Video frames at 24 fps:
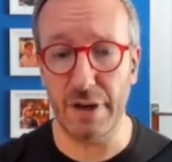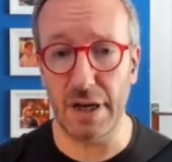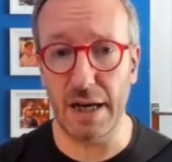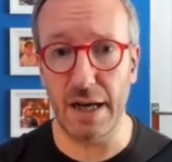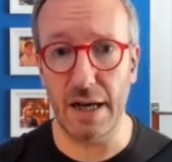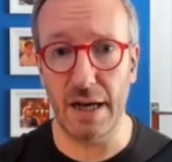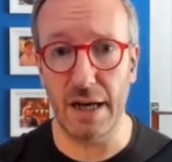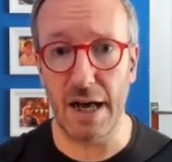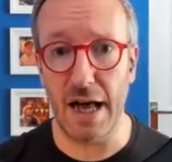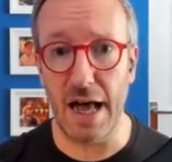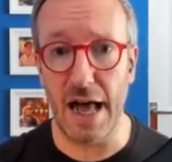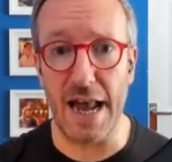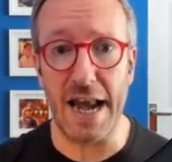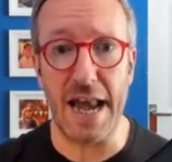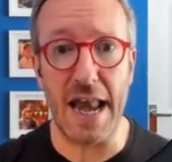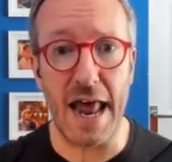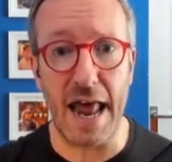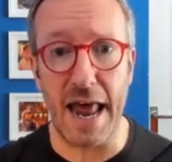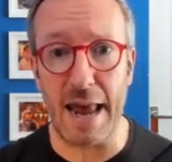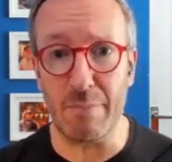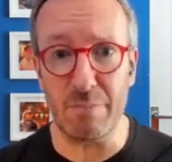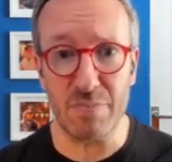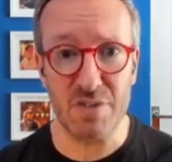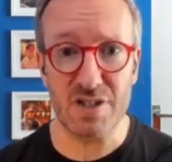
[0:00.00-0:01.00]
an
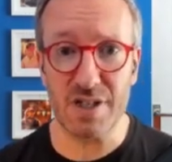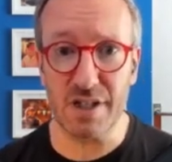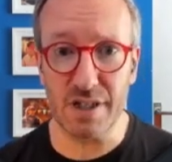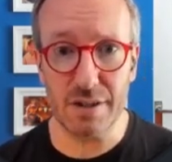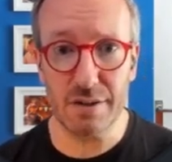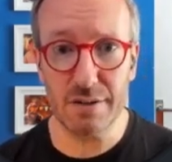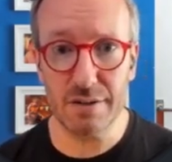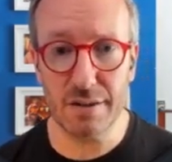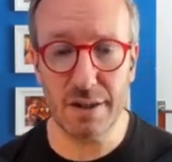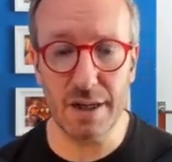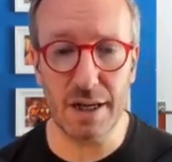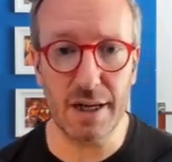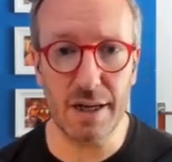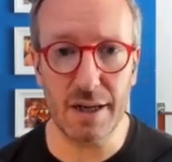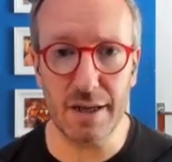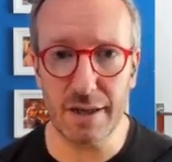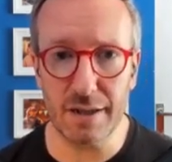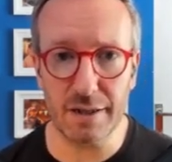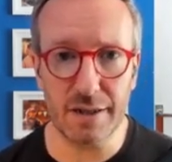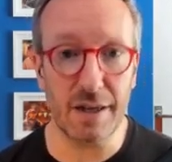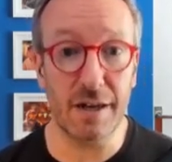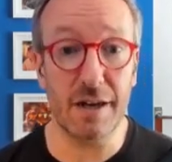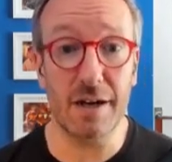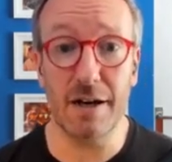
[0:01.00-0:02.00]
empty
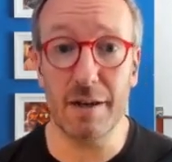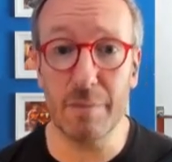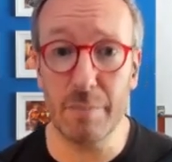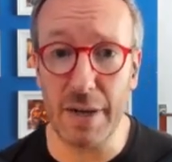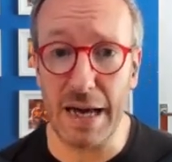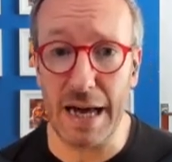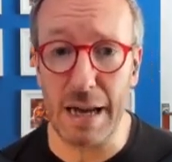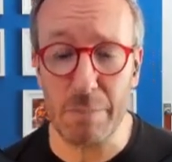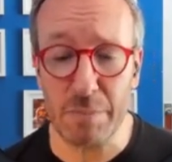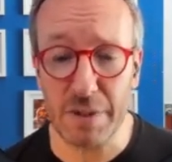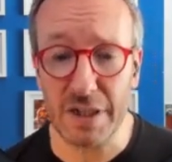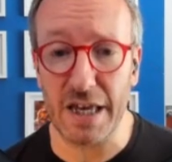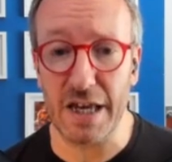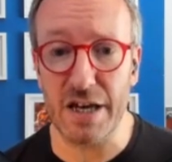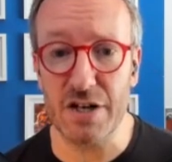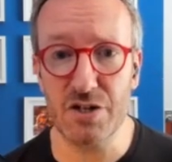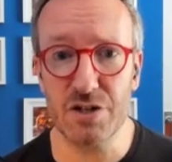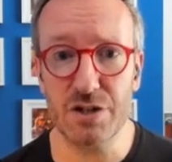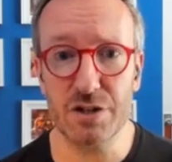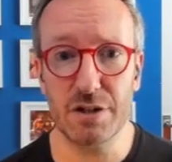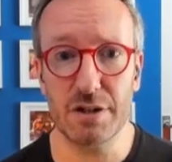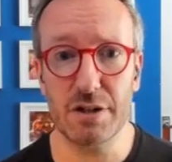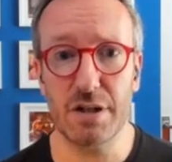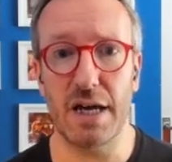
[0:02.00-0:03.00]
GitHub
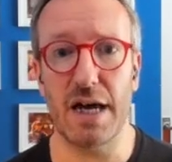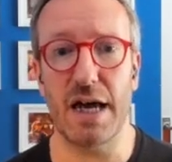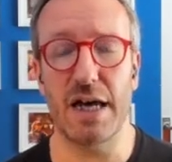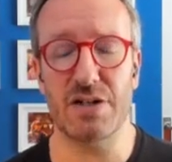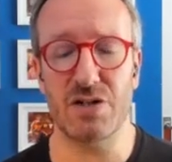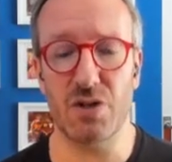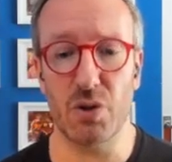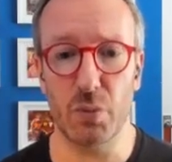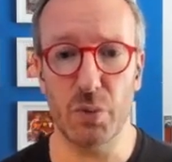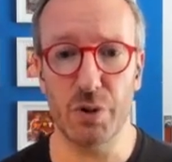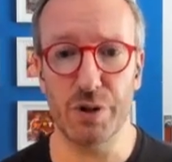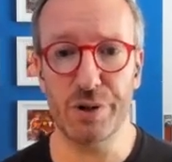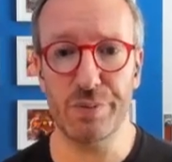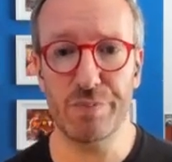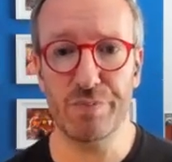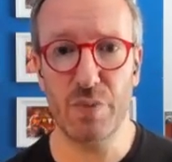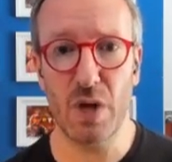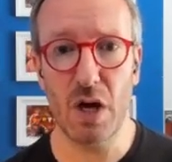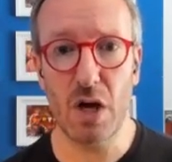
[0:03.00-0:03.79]
application, as it were.